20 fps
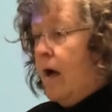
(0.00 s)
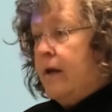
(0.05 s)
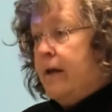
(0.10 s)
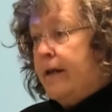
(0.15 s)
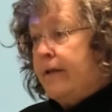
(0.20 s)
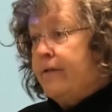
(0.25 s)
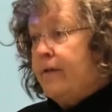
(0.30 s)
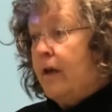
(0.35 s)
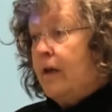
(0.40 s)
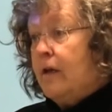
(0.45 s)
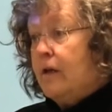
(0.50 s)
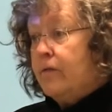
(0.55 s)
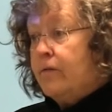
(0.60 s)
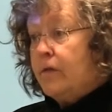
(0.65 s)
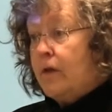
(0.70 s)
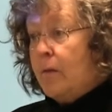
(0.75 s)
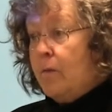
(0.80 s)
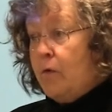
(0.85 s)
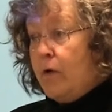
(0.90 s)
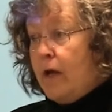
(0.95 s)
an executive
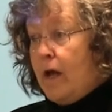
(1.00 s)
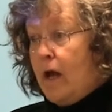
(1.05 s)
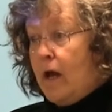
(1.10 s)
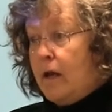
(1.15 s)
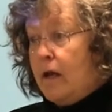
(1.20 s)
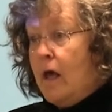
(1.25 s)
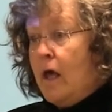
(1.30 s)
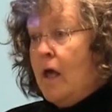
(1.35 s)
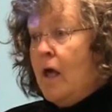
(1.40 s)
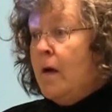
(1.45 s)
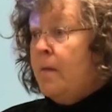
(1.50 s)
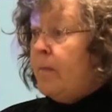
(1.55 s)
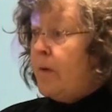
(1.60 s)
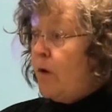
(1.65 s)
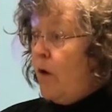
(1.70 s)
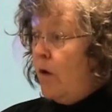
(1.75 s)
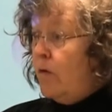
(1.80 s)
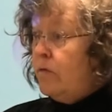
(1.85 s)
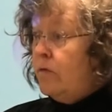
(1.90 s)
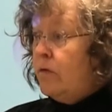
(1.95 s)
summary on.
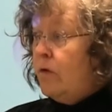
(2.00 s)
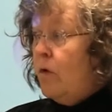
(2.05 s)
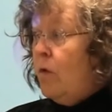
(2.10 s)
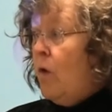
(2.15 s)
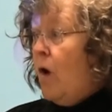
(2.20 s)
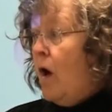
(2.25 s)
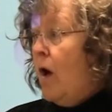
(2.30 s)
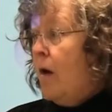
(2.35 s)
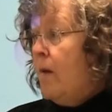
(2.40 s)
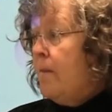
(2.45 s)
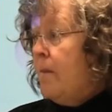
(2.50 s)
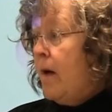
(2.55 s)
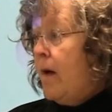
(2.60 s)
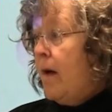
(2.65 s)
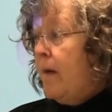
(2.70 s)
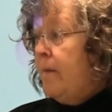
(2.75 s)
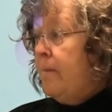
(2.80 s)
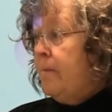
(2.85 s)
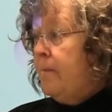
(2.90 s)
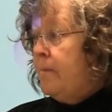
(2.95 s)
But also, um,
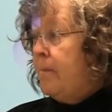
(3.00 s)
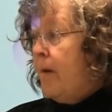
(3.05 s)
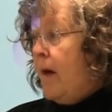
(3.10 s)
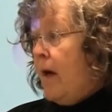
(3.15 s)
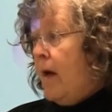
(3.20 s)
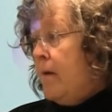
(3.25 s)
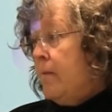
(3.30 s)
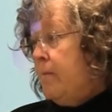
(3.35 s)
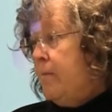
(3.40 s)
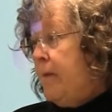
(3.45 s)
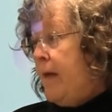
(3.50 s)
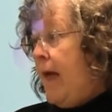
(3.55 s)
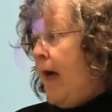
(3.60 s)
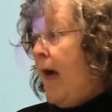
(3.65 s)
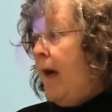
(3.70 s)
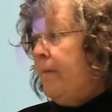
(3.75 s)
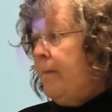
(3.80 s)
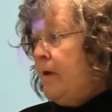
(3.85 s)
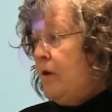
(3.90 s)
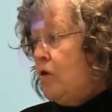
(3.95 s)
I'm, I'd be
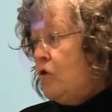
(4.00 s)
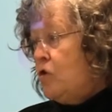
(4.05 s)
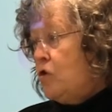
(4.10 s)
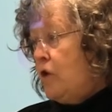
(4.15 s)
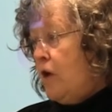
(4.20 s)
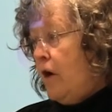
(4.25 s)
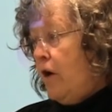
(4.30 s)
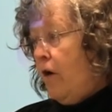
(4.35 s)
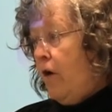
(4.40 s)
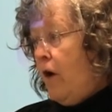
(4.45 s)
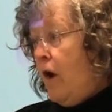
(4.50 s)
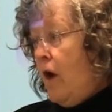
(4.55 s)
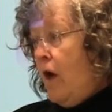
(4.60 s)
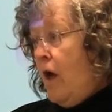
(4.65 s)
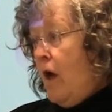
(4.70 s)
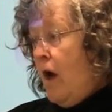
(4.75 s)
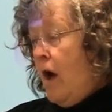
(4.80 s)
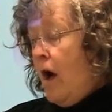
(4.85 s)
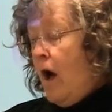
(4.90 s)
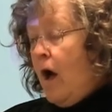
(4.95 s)
happy to share
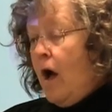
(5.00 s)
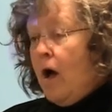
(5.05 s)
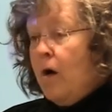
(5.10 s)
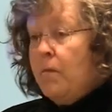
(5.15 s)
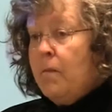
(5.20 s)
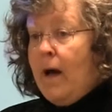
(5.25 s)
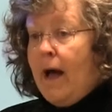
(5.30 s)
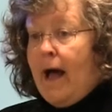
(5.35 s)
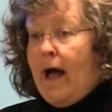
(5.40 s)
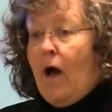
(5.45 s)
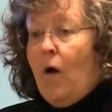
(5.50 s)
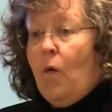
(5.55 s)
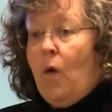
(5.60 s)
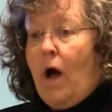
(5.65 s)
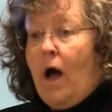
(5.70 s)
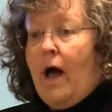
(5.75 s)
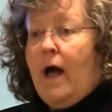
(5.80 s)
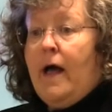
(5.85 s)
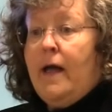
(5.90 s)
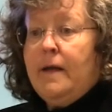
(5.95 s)
um, how
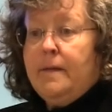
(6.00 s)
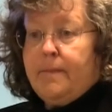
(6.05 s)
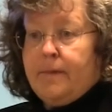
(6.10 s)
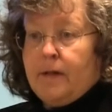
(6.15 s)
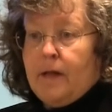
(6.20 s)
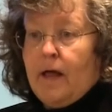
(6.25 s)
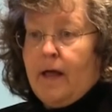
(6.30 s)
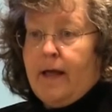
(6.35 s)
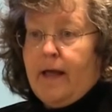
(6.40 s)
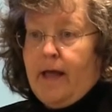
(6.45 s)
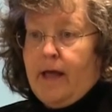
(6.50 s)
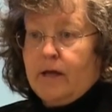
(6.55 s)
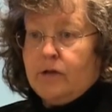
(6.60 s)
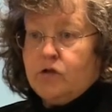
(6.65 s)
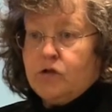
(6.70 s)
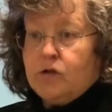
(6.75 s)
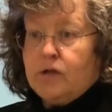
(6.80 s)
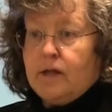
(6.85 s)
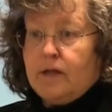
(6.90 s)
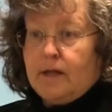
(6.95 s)
I apply
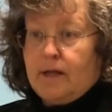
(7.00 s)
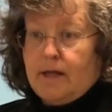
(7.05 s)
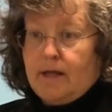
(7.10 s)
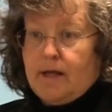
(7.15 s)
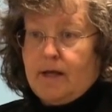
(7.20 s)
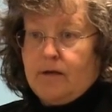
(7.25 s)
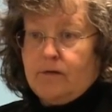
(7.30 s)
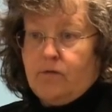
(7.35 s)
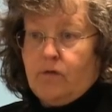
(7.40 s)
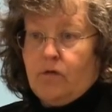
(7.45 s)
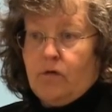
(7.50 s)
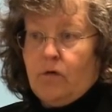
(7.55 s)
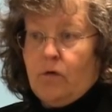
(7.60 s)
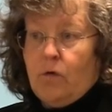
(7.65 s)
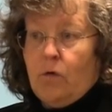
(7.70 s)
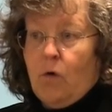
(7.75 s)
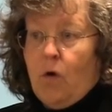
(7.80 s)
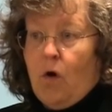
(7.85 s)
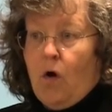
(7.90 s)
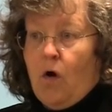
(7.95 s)
Agile and Lean
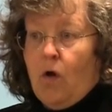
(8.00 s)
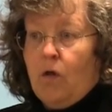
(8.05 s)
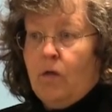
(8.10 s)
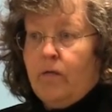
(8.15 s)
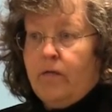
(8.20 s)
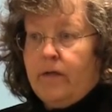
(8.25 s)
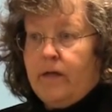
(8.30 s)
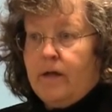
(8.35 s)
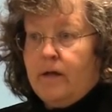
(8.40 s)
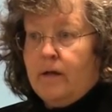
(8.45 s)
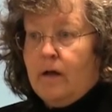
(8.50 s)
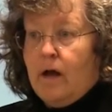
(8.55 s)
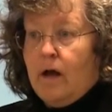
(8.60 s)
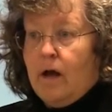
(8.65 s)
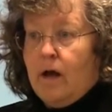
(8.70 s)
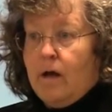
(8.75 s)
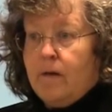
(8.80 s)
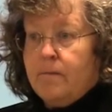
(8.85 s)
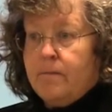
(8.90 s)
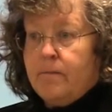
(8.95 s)
to all the,
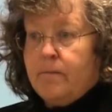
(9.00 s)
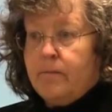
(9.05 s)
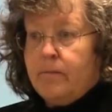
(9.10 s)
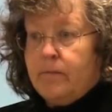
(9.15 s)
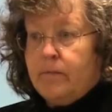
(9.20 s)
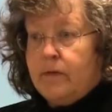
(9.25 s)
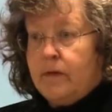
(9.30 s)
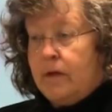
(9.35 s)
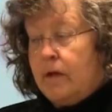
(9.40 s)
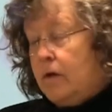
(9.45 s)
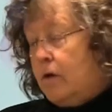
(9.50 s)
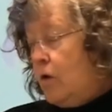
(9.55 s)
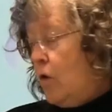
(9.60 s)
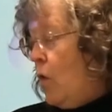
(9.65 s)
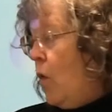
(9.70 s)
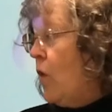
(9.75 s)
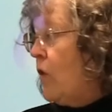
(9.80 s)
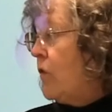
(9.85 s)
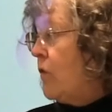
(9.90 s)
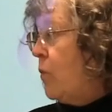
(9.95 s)
um, the
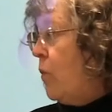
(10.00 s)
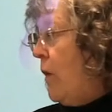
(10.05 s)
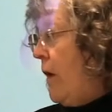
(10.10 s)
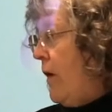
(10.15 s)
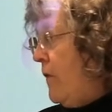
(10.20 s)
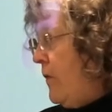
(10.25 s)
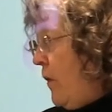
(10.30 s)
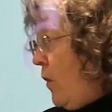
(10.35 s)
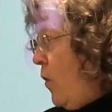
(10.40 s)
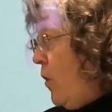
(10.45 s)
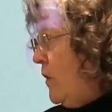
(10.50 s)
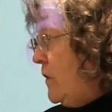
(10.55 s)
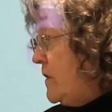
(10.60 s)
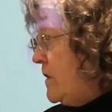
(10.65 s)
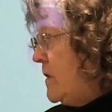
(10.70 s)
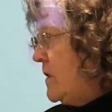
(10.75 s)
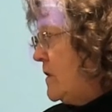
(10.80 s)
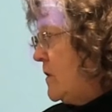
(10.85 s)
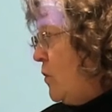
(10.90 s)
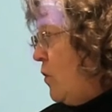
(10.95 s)
courseware, the
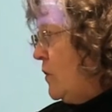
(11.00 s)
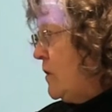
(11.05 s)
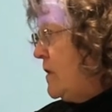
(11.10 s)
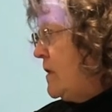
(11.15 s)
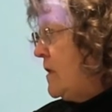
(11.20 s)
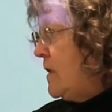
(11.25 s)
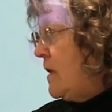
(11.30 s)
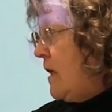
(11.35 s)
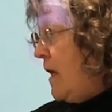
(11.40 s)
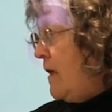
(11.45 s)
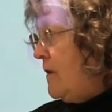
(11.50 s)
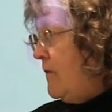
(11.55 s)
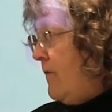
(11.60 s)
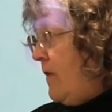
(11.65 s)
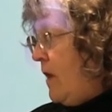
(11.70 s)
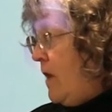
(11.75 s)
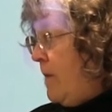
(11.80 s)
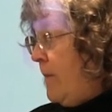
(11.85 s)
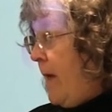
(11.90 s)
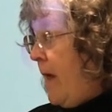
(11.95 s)
courses, courses that I
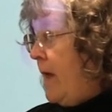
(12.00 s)
develop.